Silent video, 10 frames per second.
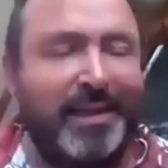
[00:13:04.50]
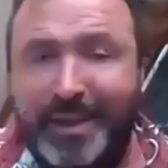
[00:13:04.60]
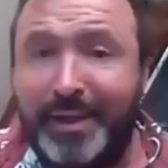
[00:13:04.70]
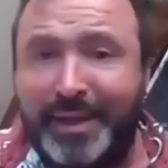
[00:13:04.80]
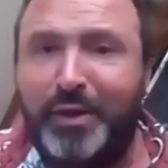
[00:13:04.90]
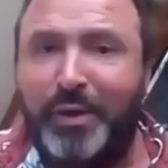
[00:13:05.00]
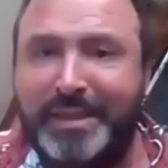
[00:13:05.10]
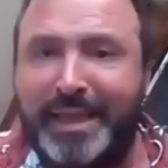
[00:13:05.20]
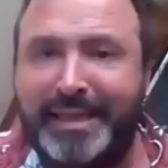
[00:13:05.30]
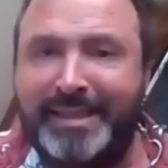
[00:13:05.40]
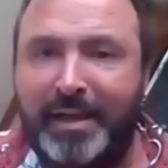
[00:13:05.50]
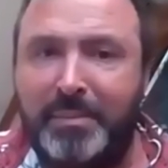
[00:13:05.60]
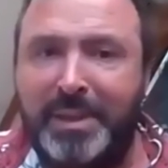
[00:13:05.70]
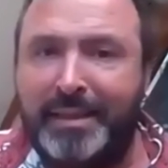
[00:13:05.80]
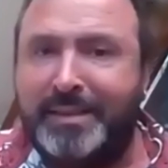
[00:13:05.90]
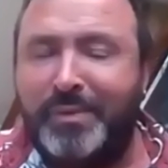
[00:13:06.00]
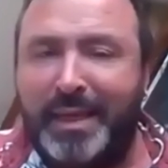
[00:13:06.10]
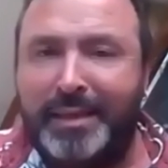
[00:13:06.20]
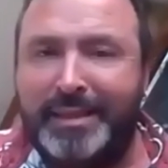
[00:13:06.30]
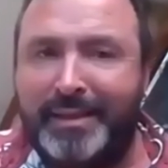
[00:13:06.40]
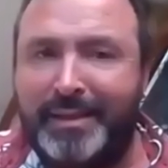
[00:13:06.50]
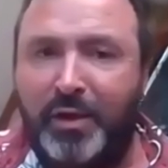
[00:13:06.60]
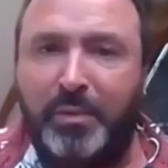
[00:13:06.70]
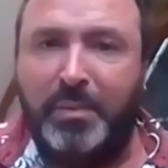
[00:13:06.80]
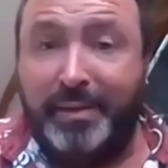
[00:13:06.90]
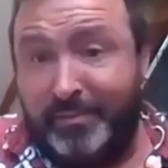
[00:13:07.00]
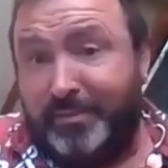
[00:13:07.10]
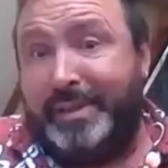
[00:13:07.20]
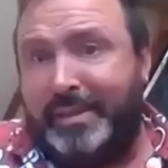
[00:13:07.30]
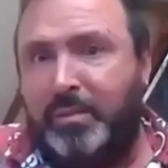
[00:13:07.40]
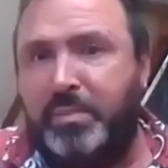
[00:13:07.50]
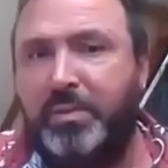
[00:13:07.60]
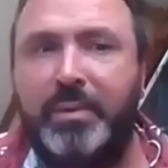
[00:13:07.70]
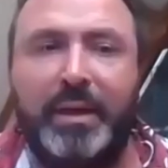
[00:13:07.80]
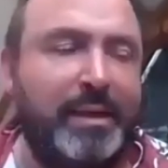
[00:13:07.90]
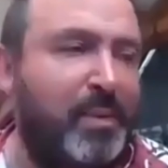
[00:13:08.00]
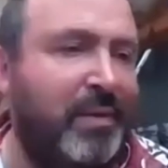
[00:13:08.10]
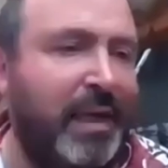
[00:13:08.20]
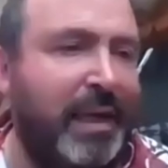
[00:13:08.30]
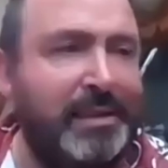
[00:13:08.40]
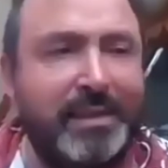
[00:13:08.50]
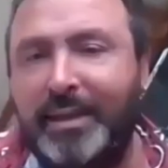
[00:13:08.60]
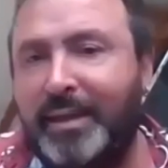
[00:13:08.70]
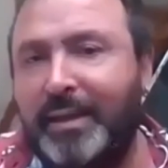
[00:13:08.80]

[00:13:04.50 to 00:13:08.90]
in the kind of context I'm in. So the idea that you might, for example, as with this,